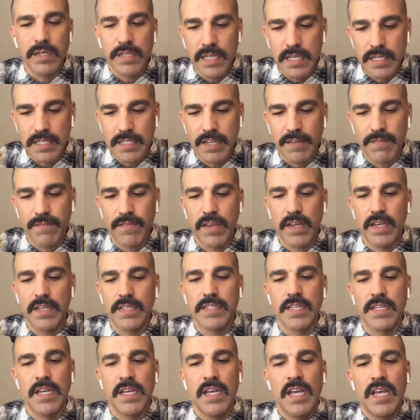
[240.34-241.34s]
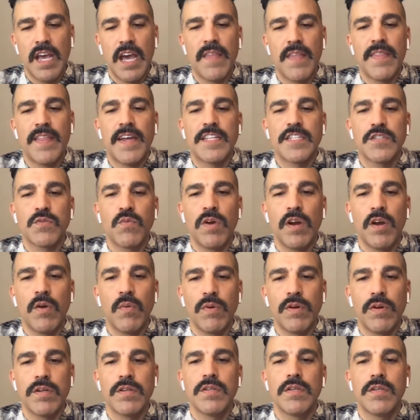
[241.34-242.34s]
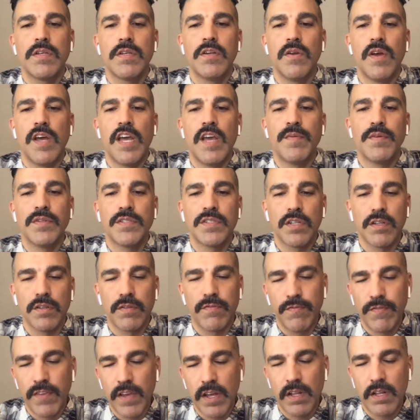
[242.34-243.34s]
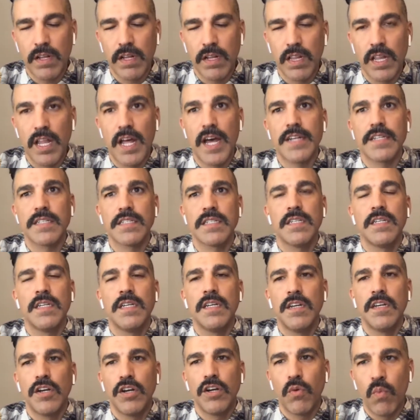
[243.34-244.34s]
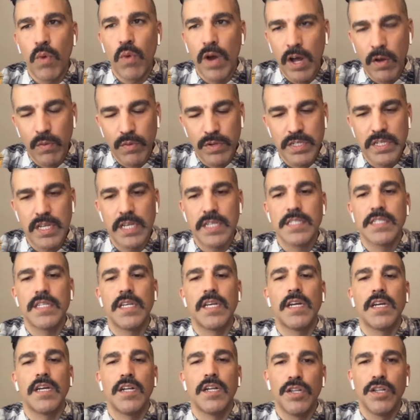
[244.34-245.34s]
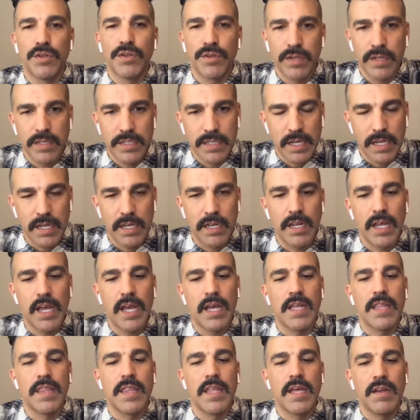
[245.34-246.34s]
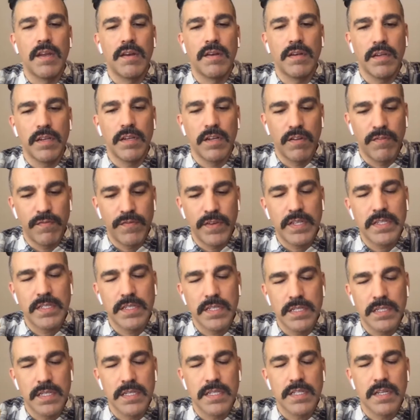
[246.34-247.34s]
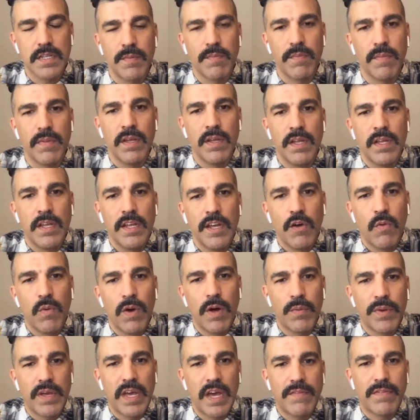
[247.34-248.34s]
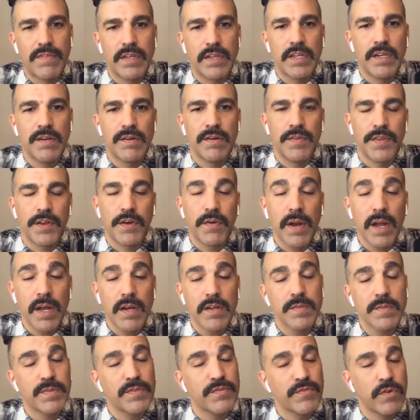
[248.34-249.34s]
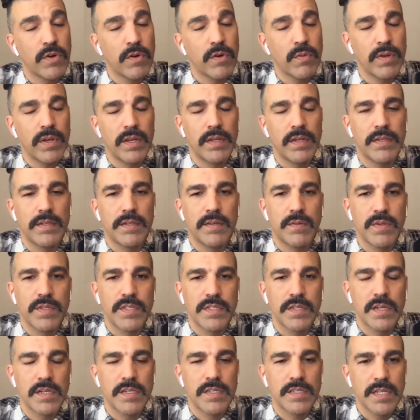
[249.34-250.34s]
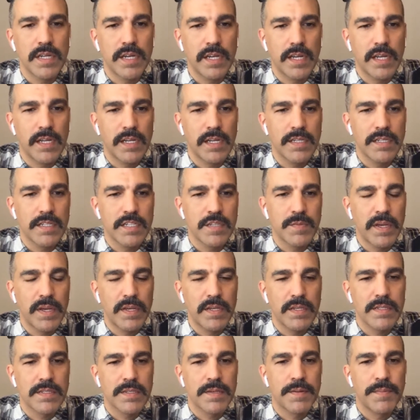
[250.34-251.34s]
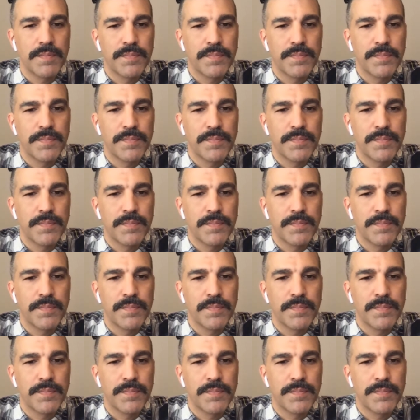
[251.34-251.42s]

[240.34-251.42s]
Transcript: testing phase, and that's where we're able to fail a lot while we're testing, learn a ton, and then fix the system while we have it here on the ground before we start sending it into space.